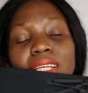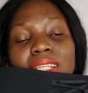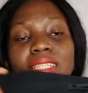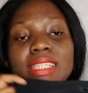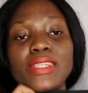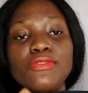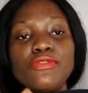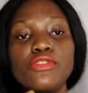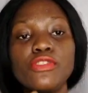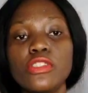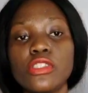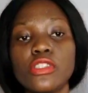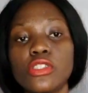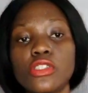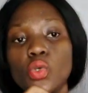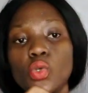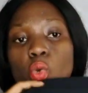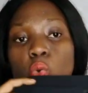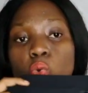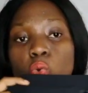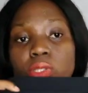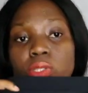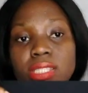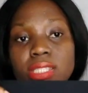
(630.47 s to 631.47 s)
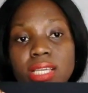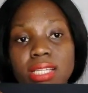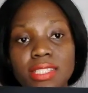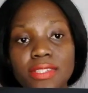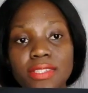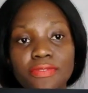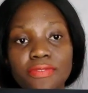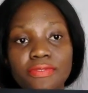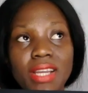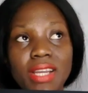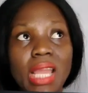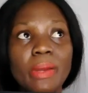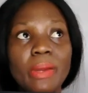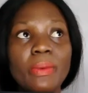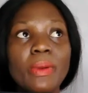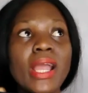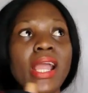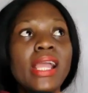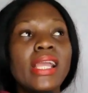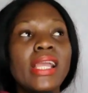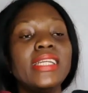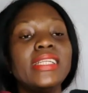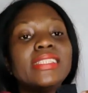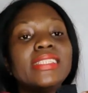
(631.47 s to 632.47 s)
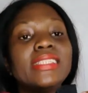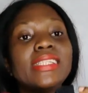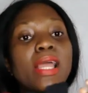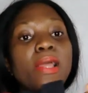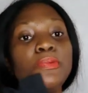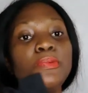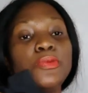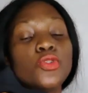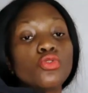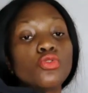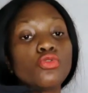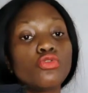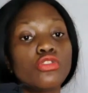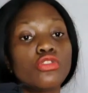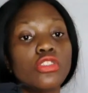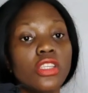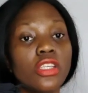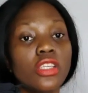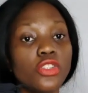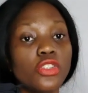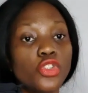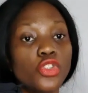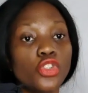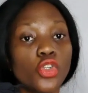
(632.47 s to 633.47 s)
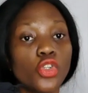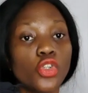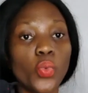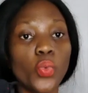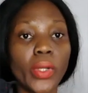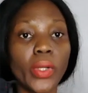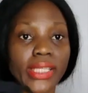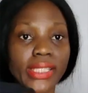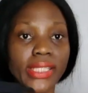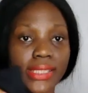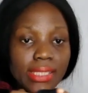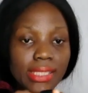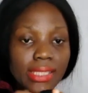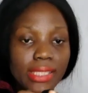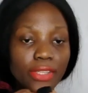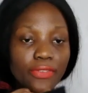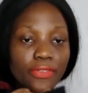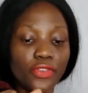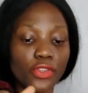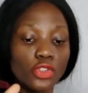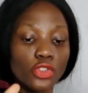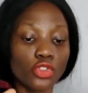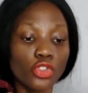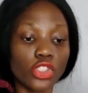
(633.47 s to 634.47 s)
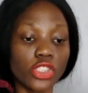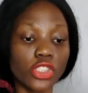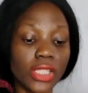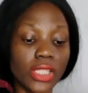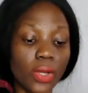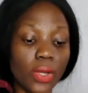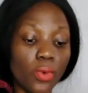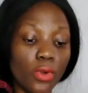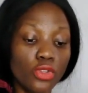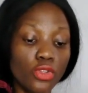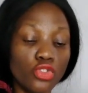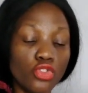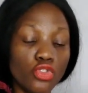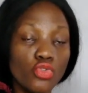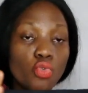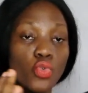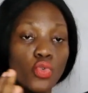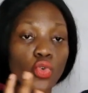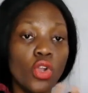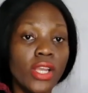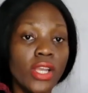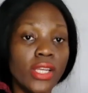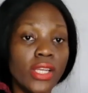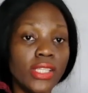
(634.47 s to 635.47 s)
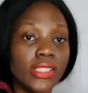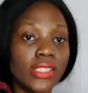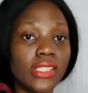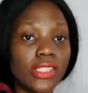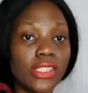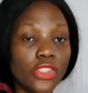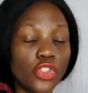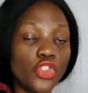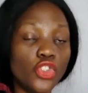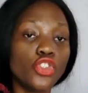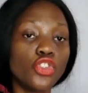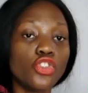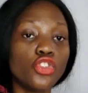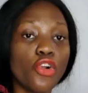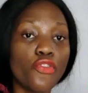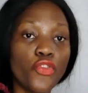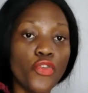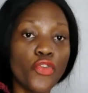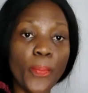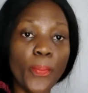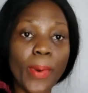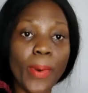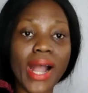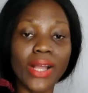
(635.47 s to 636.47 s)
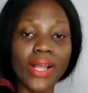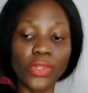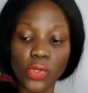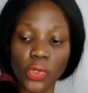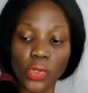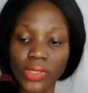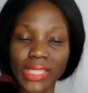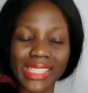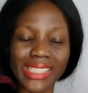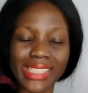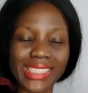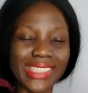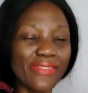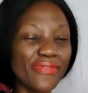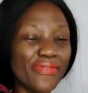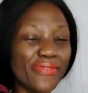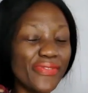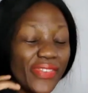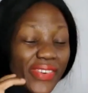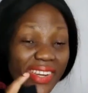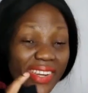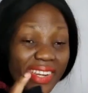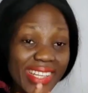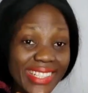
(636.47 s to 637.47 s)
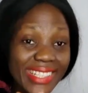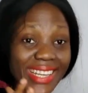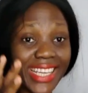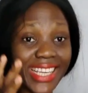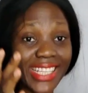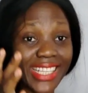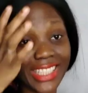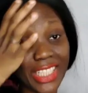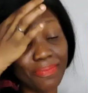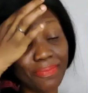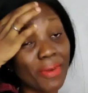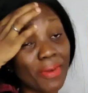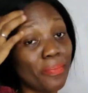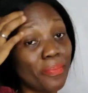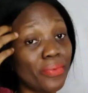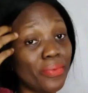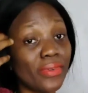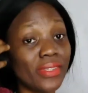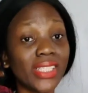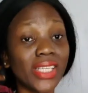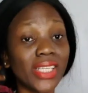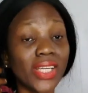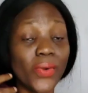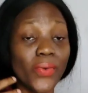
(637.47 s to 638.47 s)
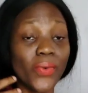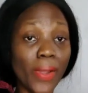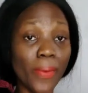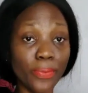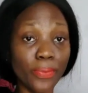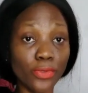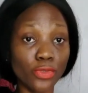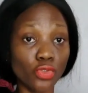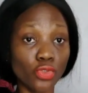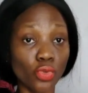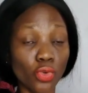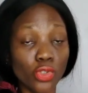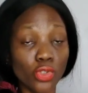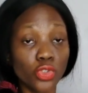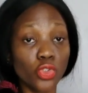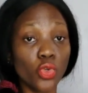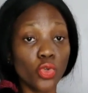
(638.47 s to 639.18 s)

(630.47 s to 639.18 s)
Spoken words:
gives you this corseted vibe. It helps you to cinch your waist if you're such that want to cinch your fupa and all that. It's a very nice statement piece that will help you to also